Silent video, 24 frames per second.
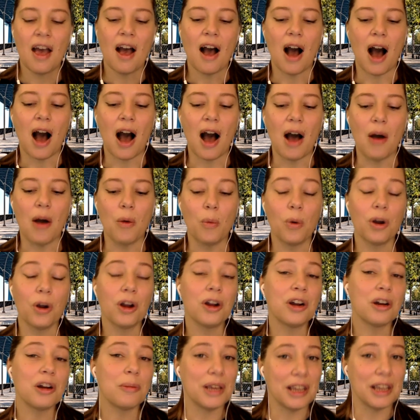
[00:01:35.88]
We're
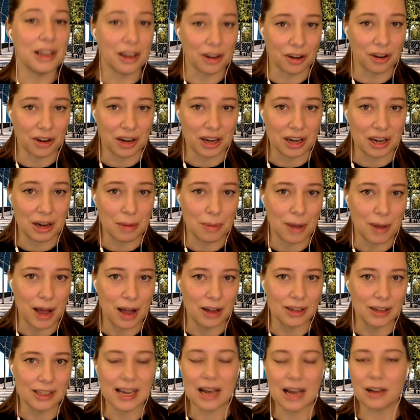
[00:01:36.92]
going to be hearing
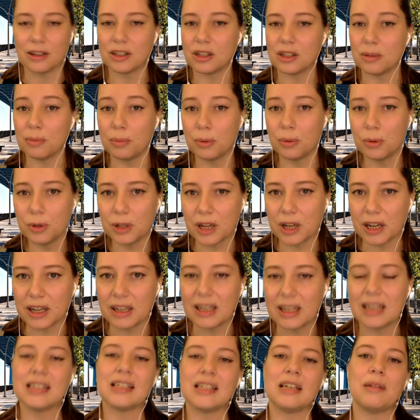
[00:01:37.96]
about how tabbouleh
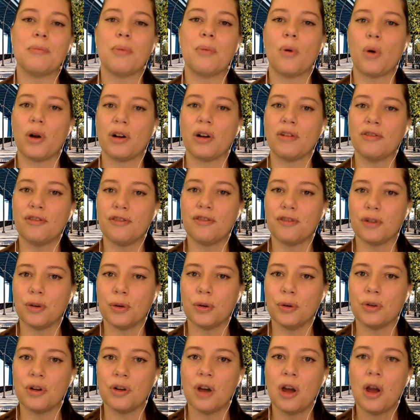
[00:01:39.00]
is an important
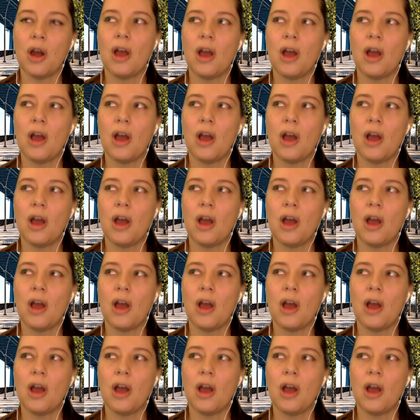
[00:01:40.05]
food